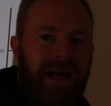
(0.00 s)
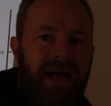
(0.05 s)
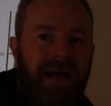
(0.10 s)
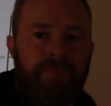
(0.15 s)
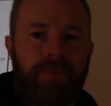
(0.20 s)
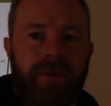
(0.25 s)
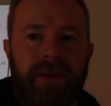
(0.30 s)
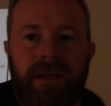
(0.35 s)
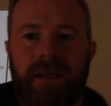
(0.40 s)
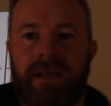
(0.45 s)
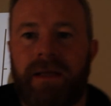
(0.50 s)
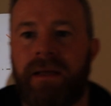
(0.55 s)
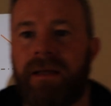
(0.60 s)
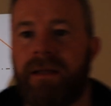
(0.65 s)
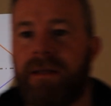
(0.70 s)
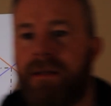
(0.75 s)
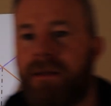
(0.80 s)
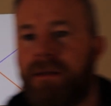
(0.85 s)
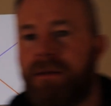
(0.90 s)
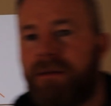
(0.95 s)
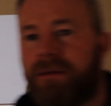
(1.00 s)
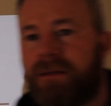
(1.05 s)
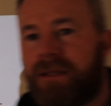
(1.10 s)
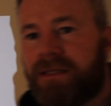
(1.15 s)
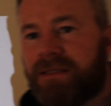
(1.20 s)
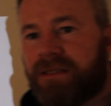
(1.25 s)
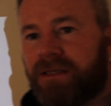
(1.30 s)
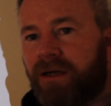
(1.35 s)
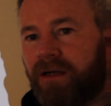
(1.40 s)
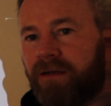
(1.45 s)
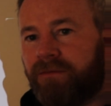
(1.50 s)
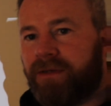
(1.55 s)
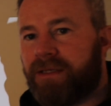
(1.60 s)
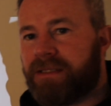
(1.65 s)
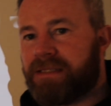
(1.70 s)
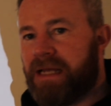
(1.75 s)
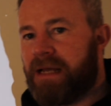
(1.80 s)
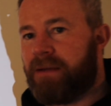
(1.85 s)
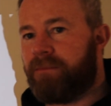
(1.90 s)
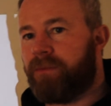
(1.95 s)
happen in this kind of
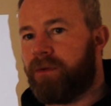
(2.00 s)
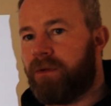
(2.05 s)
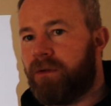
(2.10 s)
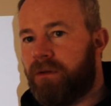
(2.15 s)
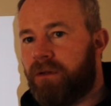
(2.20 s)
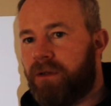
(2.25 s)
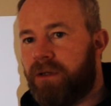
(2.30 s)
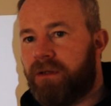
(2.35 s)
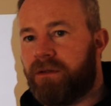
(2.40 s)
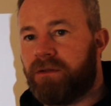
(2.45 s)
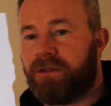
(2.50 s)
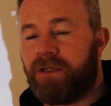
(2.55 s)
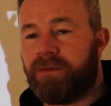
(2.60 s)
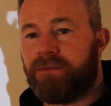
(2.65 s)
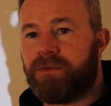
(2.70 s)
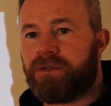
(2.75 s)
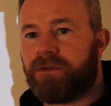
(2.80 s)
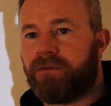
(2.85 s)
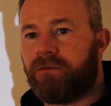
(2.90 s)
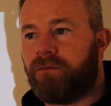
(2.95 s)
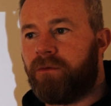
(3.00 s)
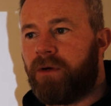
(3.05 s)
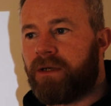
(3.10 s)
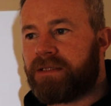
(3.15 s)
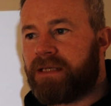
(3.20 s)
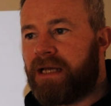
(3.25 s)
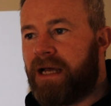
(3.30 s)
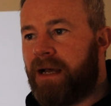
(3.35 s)
example in terms of what's